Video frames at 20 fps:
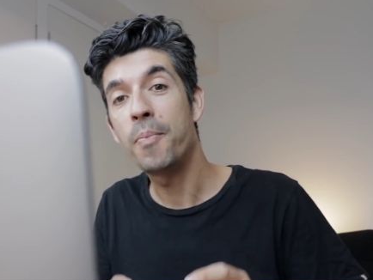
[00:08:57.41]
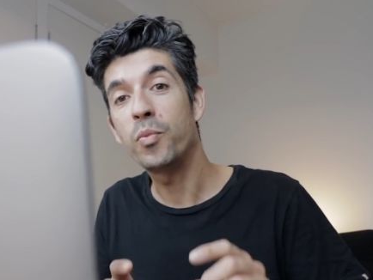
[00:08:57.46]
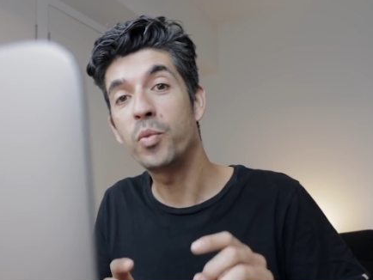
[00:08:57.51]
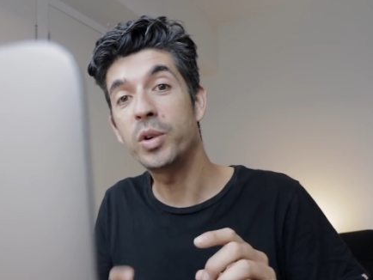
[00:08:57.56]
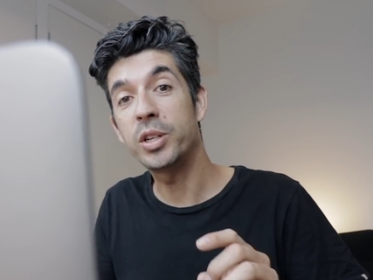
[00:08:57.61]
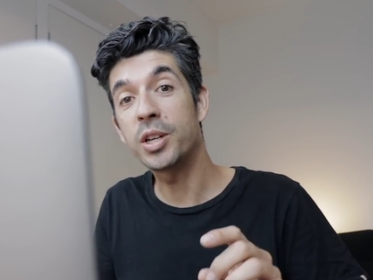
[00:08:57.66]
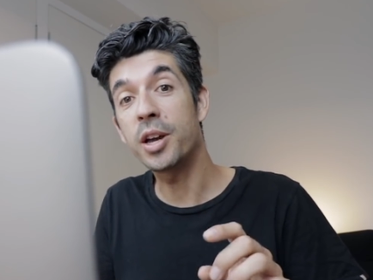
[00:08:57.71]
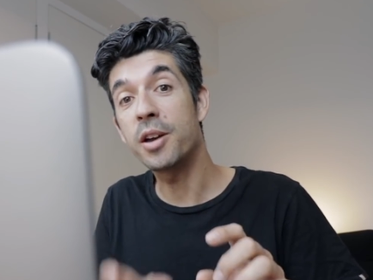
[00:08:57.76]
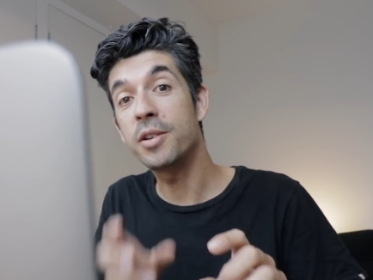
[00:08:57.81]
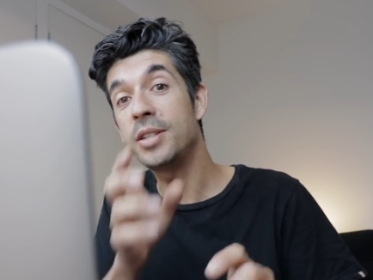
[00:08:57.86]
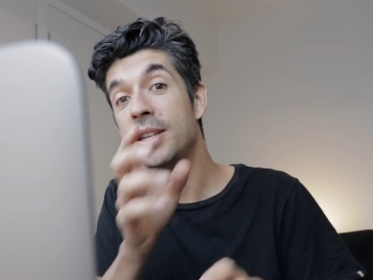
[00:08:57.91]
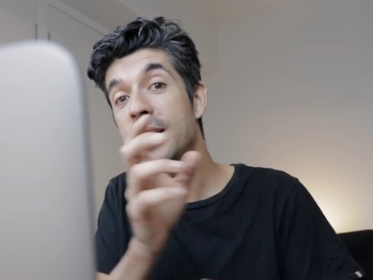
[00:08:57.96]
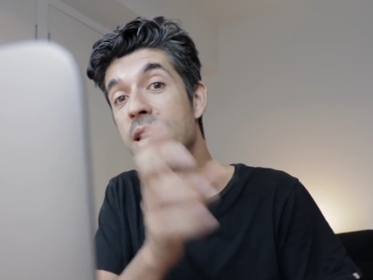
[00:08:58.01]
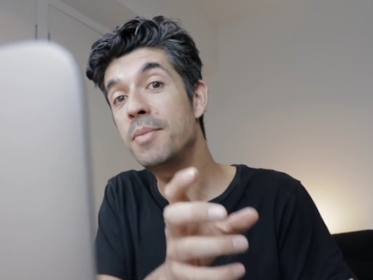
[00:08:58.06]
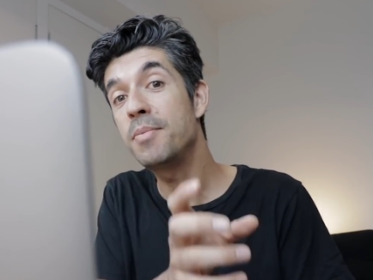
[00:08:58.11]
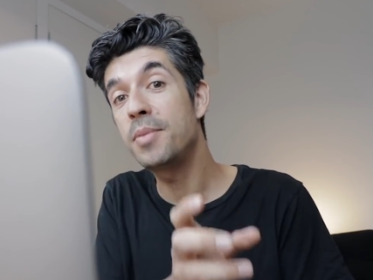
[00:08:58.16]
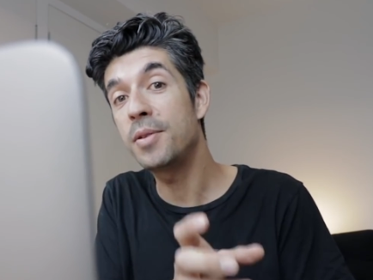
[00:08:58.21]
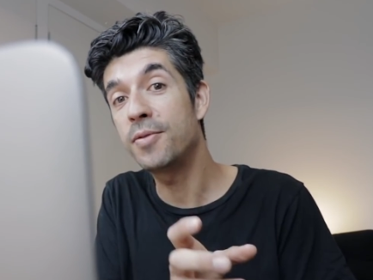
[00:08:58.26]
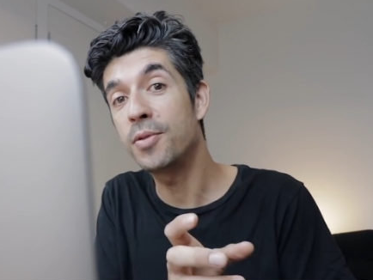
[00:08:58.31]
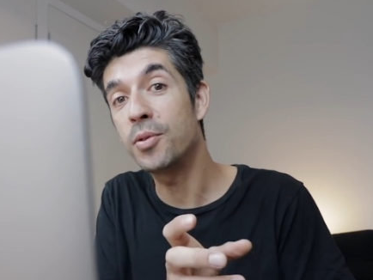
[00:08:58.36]
which goes
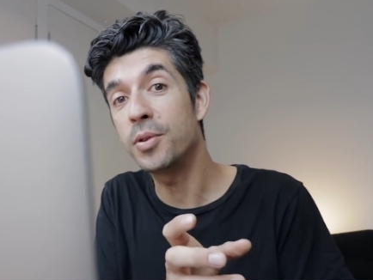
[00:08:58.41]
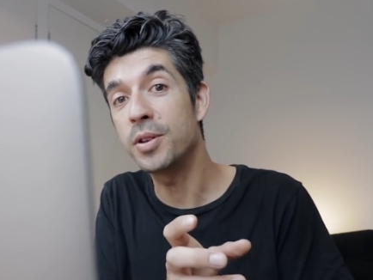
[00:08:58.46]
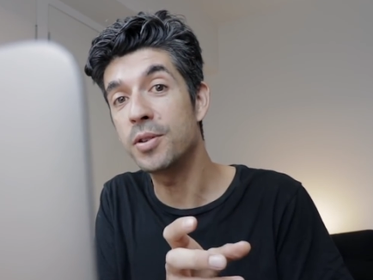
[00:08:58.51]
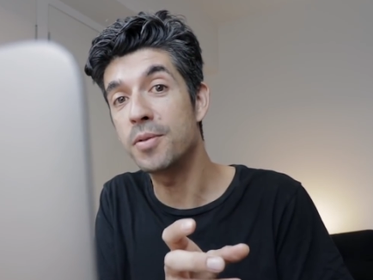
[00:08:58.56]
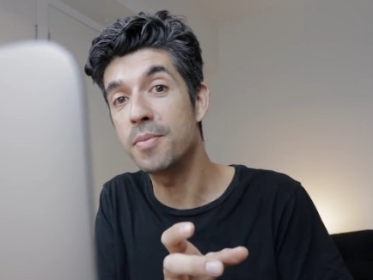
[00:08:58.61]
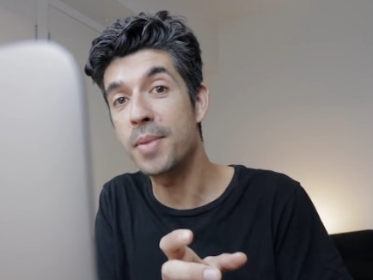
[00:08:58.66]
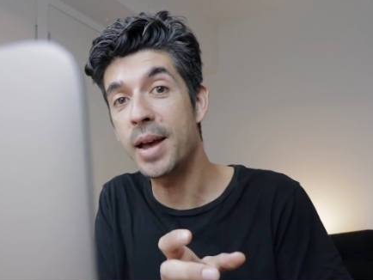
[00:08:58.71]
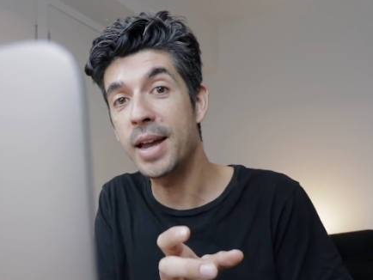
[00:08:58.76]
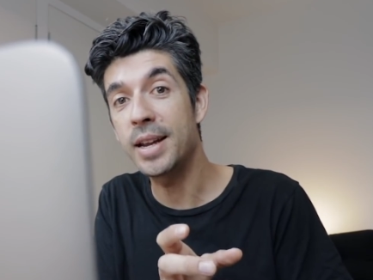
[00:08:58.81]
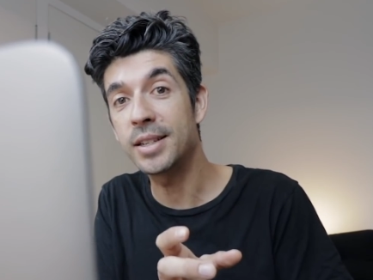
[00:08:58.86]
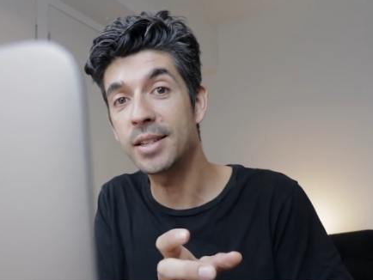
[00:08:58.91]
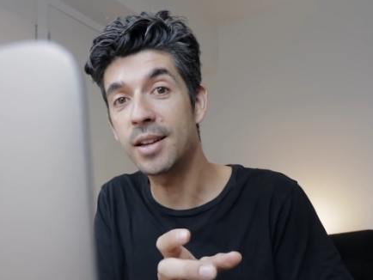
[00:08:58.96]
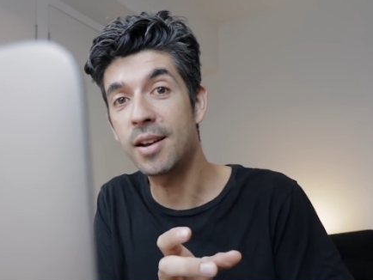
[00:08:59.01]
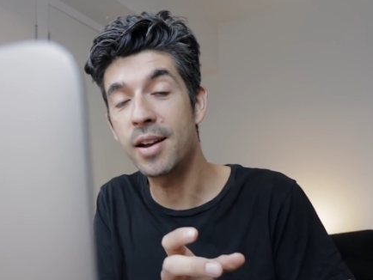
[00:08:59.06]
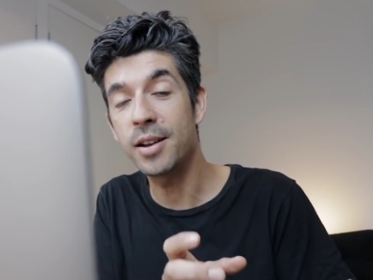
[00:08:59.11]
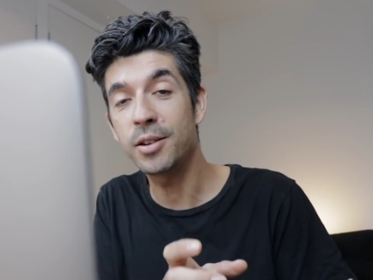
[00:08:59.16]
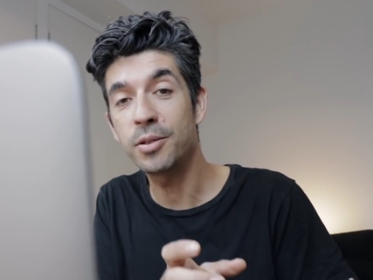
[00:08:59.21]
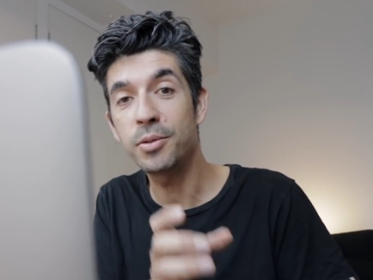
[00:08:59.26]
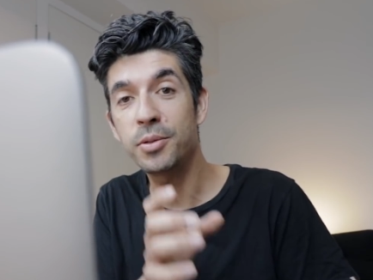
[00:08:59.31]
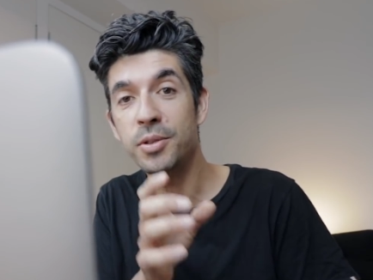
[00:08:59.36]
in before your main
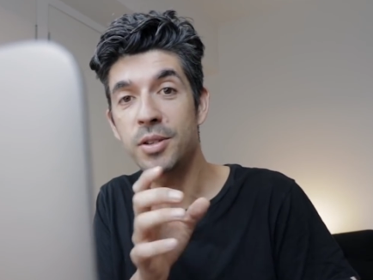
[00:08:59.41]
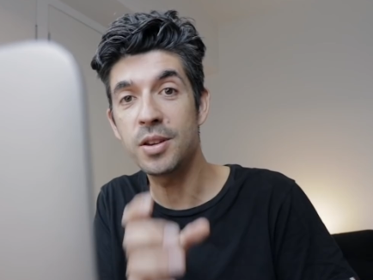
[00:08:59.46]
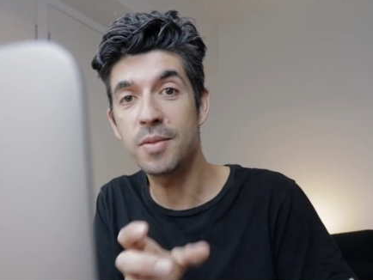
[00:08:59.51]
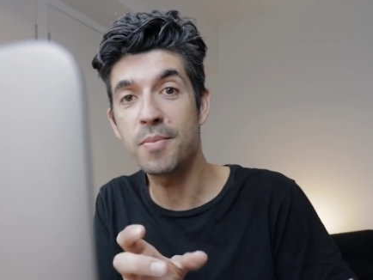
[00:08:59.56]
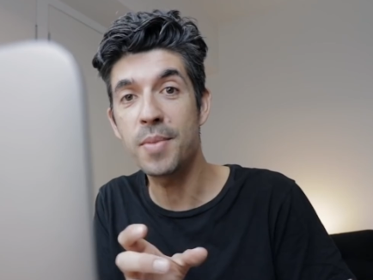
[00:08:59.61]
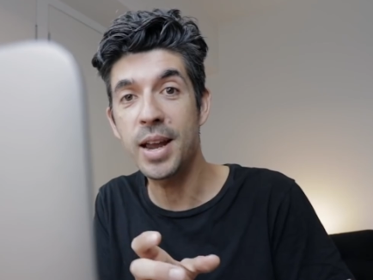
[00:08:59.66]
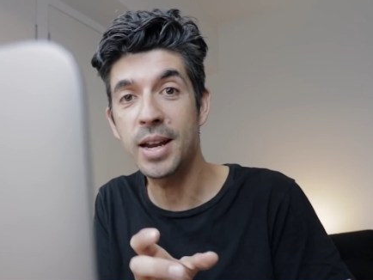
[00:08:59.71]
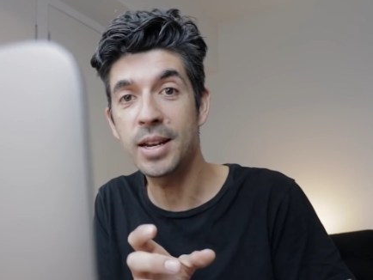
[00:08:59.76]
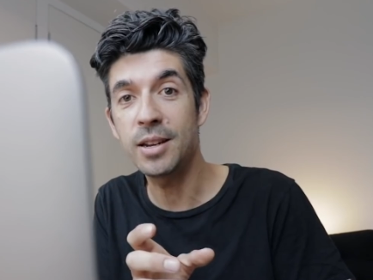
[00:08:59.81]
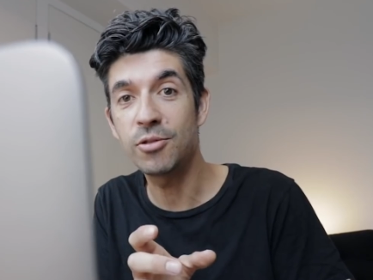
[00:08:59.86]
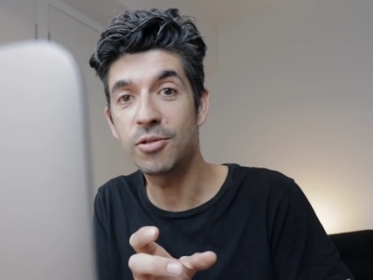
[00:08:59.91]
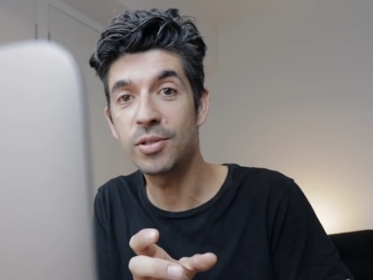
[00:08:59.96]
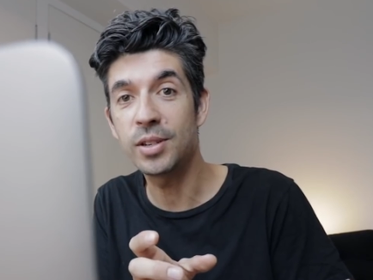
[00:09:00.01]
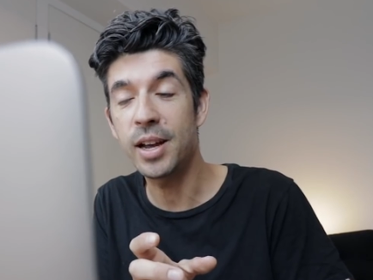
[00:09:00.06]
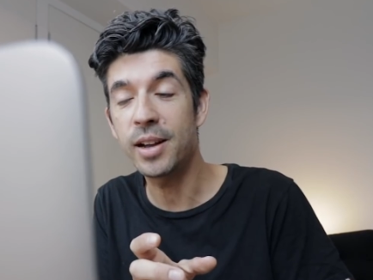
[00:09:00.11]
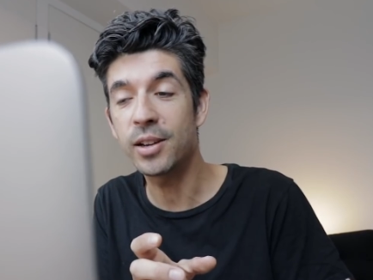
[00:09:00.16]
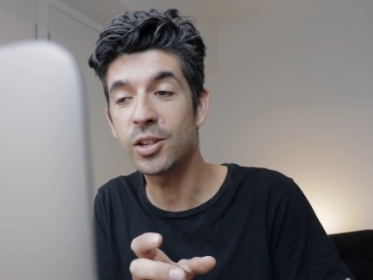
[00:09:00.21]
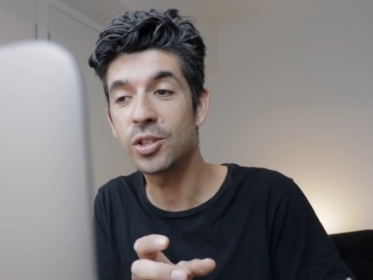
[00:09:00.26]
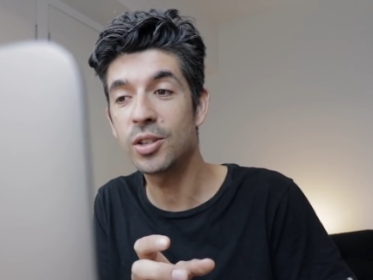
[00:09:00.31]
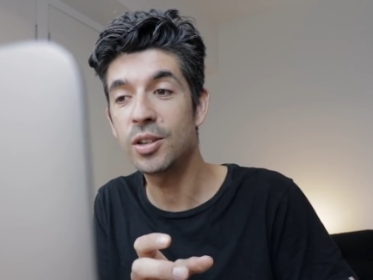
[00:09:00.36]
titles and your main
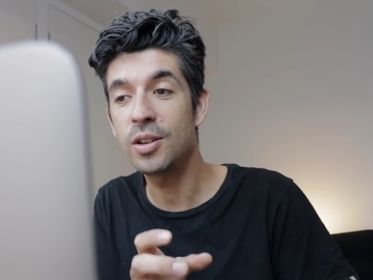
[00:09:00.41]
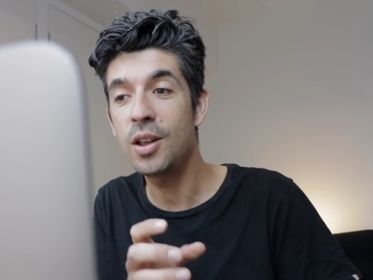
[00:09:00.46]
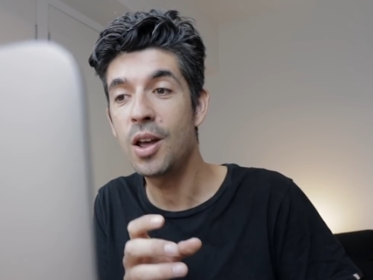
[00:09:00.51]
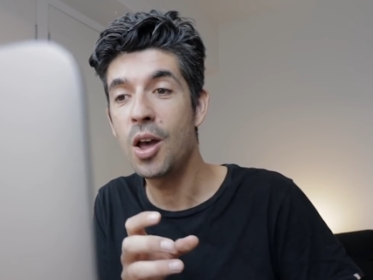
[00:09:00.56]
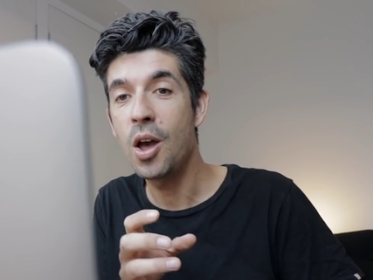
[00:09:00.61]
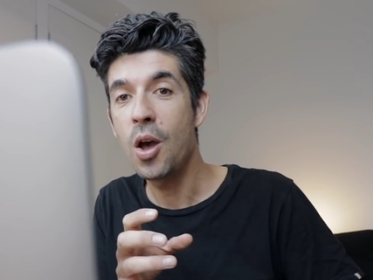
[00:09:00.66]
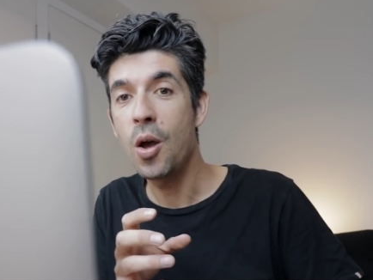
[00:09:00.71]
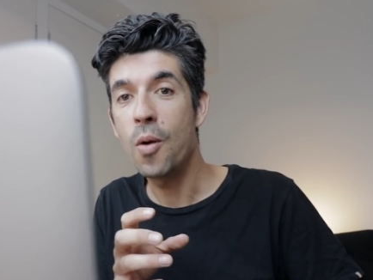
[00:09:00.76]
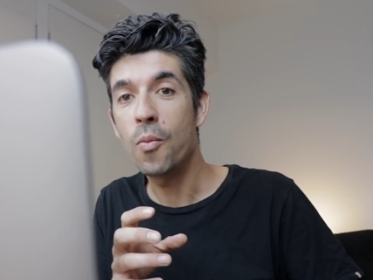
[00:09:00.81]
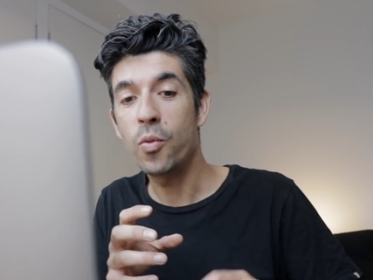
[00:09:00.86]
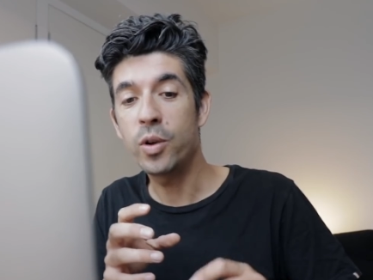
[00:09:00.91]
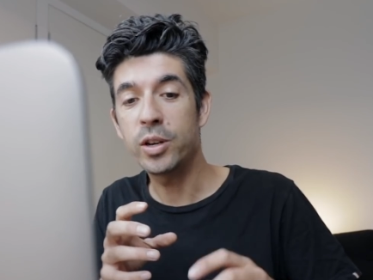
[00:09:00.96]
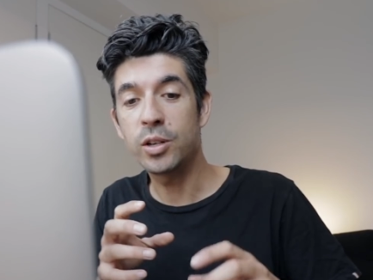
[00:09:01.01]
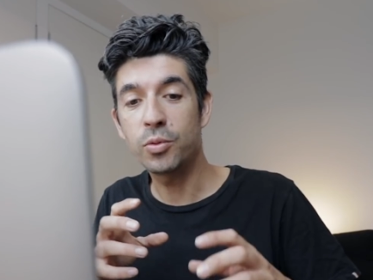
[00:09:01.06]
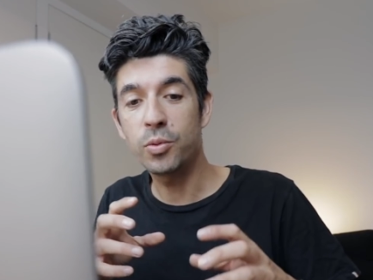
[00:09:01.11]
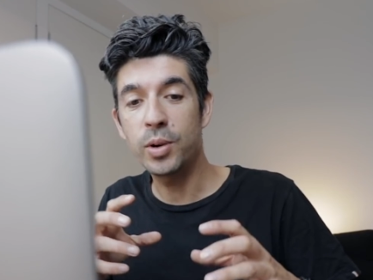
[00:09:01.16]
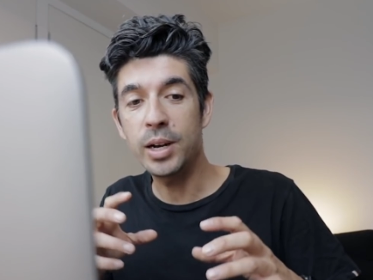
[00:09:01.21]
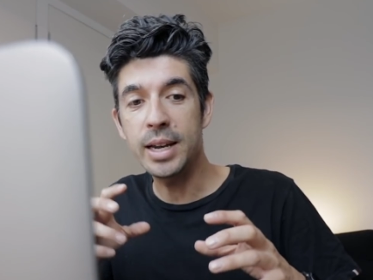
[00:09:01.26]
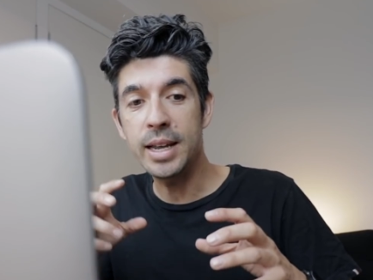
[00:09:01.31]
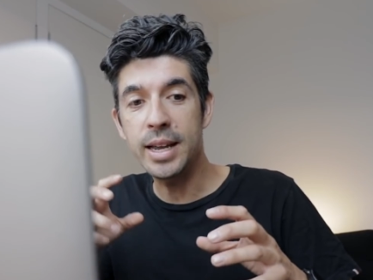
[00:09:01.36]
introduction,
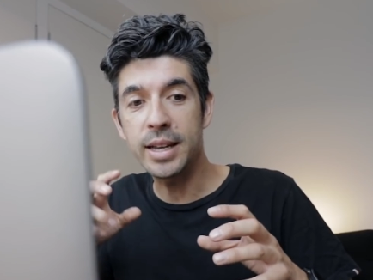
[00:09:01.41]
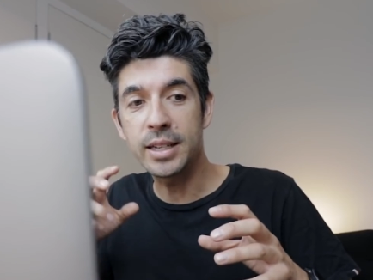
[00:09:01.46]
which really